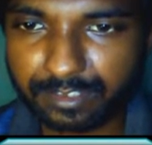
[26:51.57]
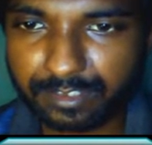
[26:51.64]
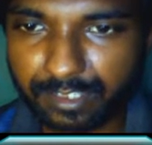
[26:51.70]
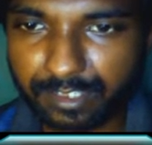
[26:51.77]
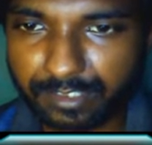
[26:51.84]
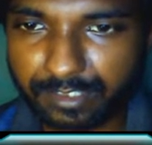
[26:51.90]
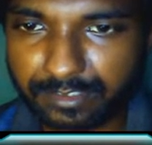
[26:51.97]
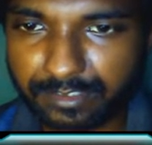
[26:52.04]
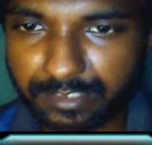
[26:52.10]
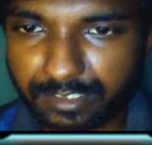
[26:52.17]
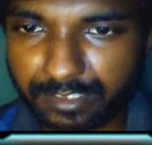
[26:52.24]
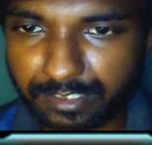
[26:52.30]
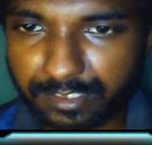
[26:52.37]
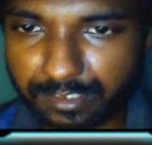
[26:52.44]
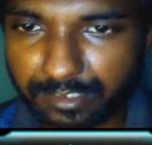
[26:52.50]
And see
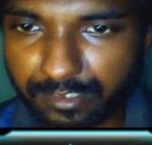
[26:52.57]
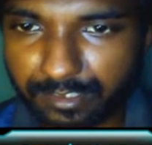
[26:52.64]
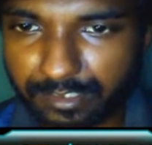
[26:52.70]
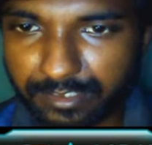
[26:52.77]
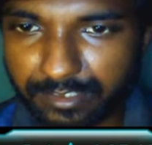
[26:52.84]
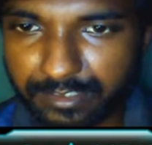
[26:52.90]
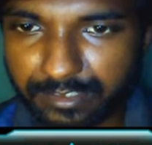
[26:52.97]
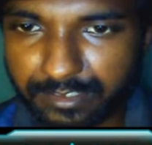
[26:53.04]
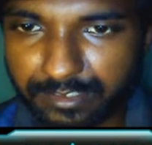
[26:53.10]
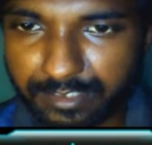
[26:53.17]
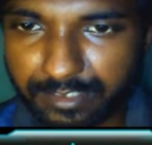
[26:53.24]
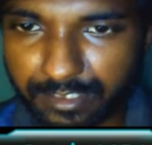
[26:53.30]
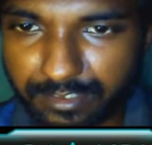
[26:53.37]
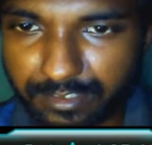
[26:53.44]
it's just